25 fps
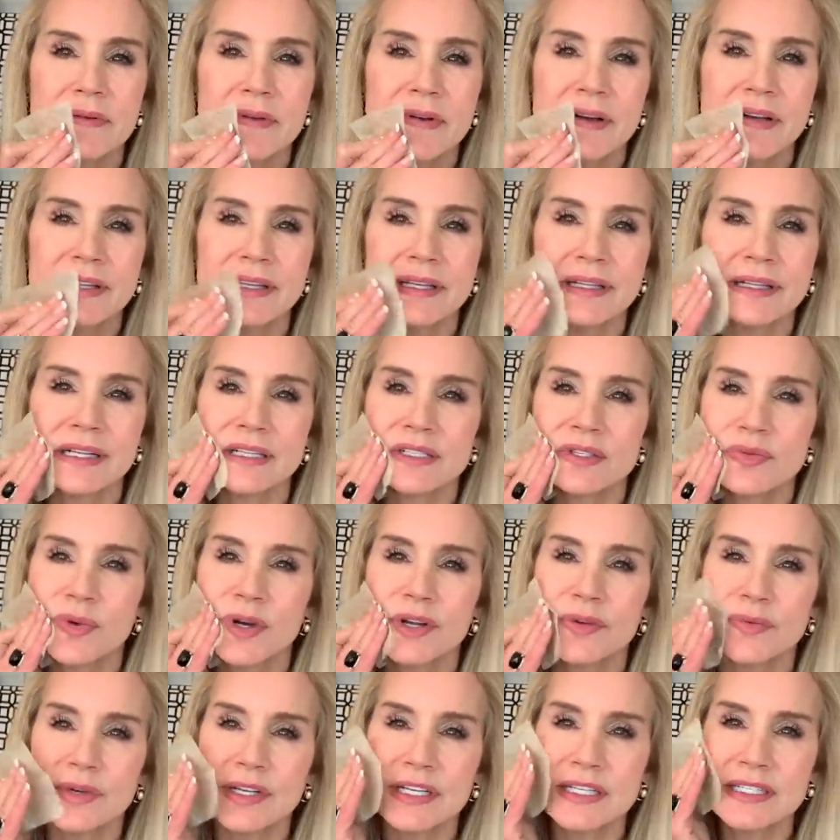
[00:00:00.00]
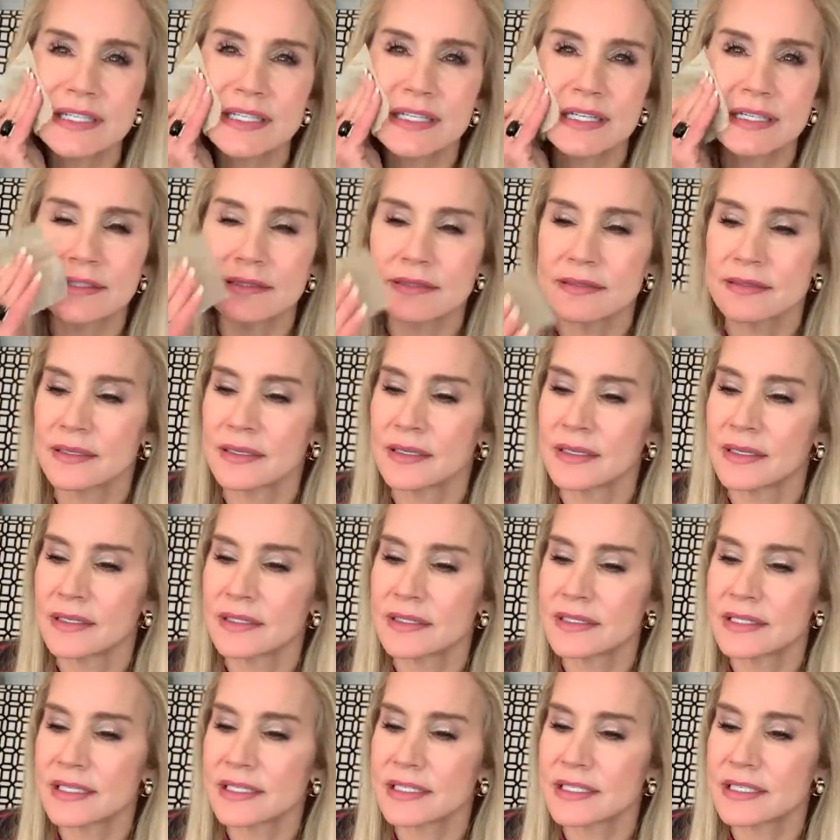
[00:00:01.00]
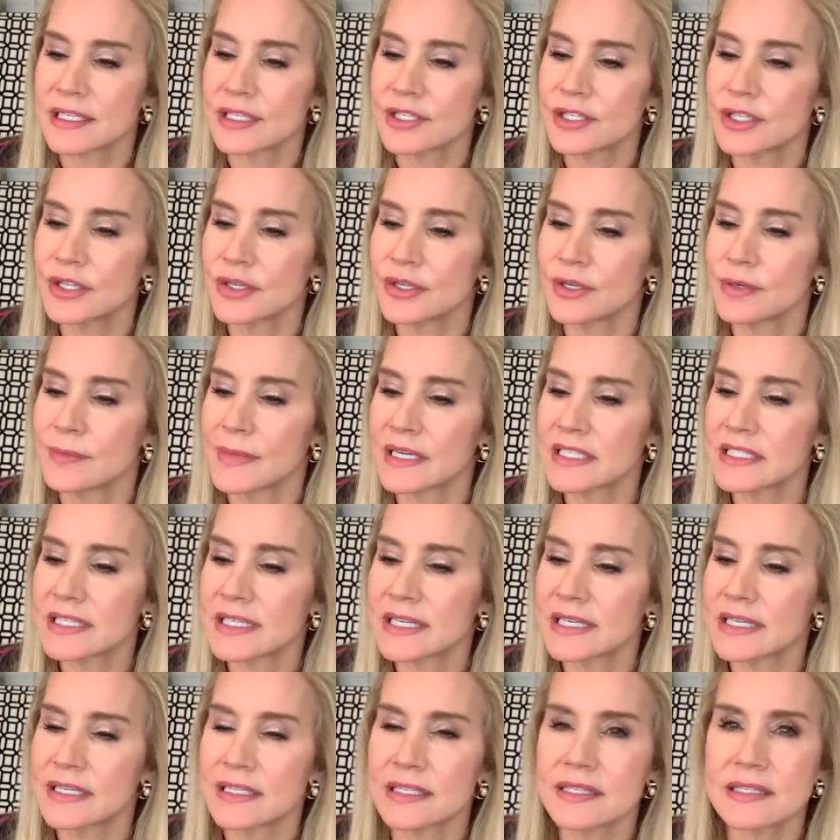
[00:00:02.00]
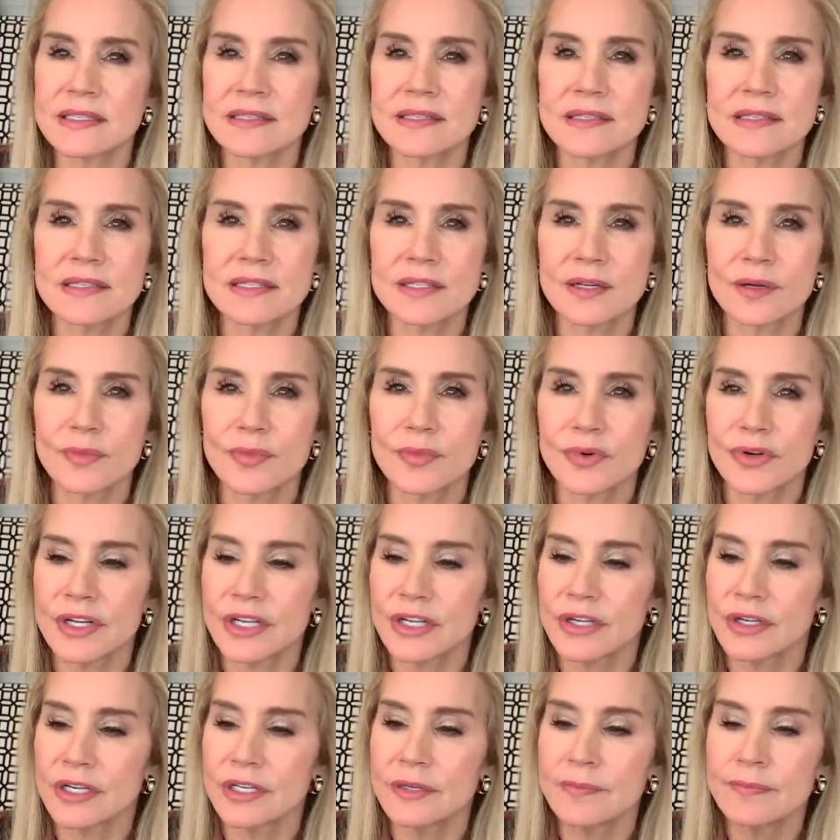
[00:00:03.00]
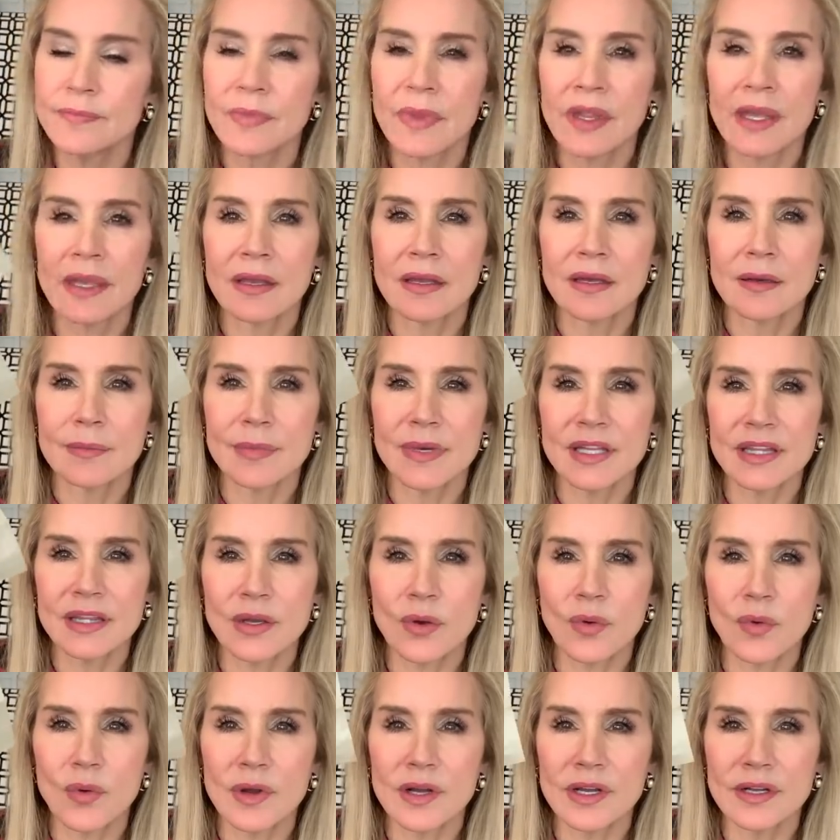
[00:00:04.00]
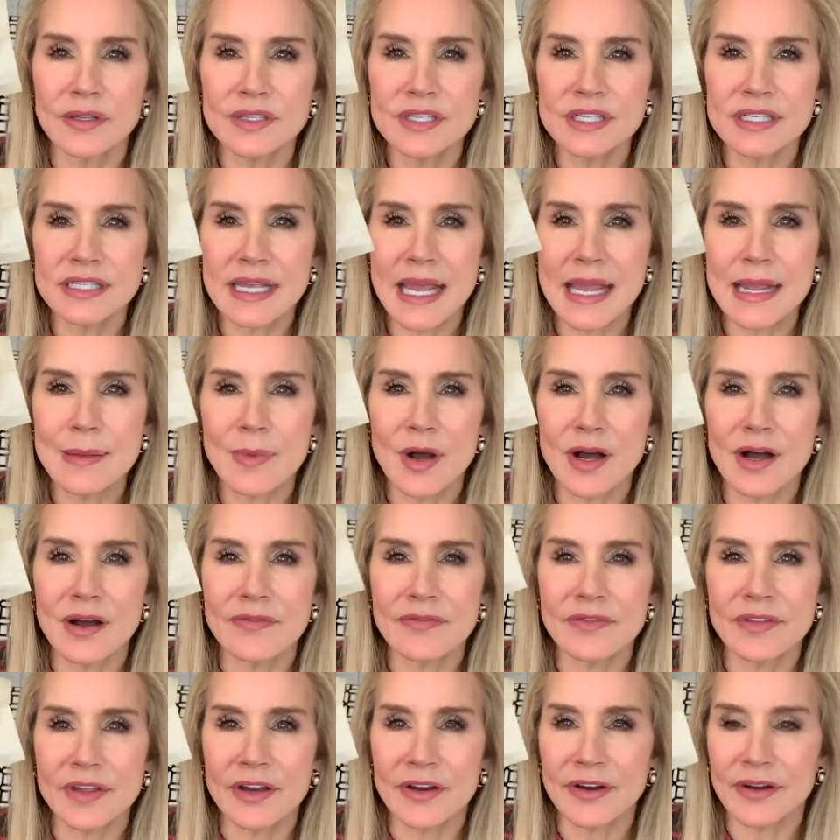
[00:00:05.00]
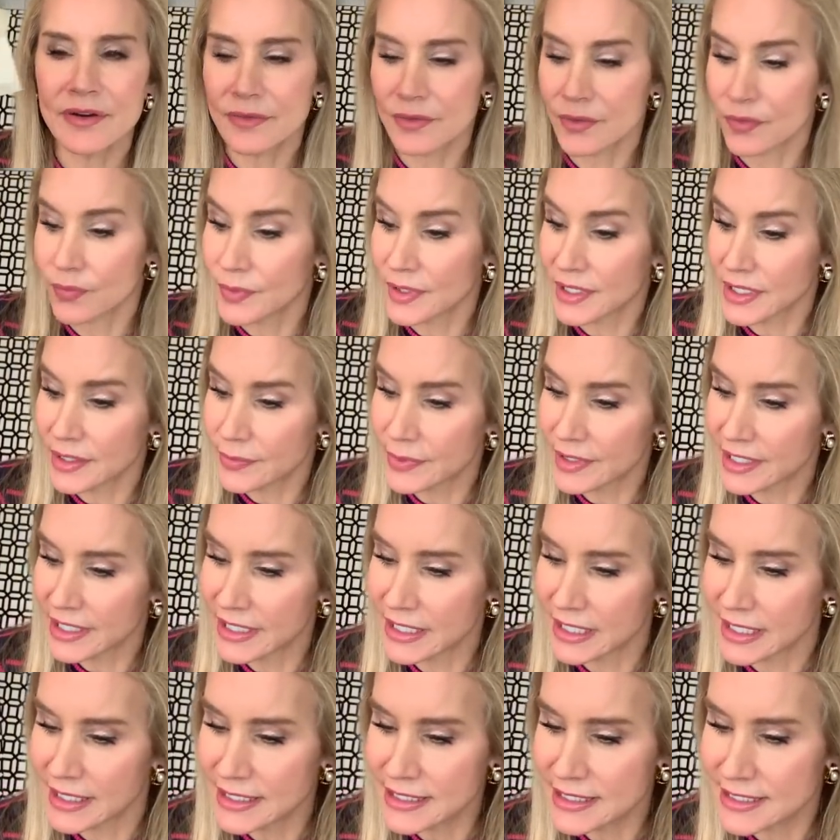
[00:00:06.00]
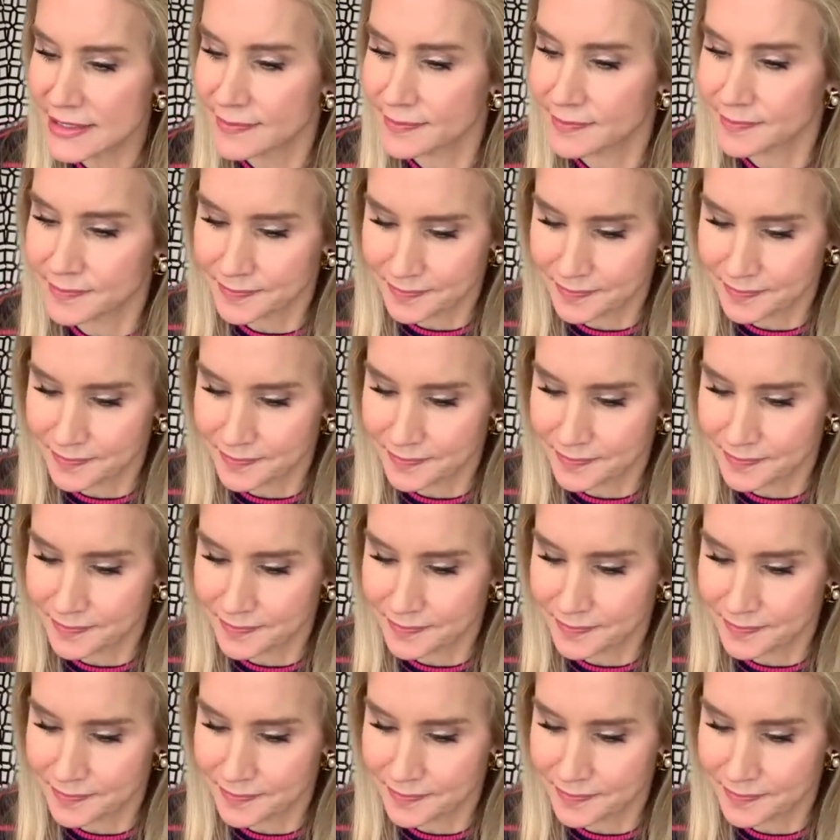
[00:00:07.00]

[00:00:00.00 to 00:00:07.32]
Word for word: I think that's one reason at sixty-two, my skin is still pretty good, but the oil just came off there, really, really nice.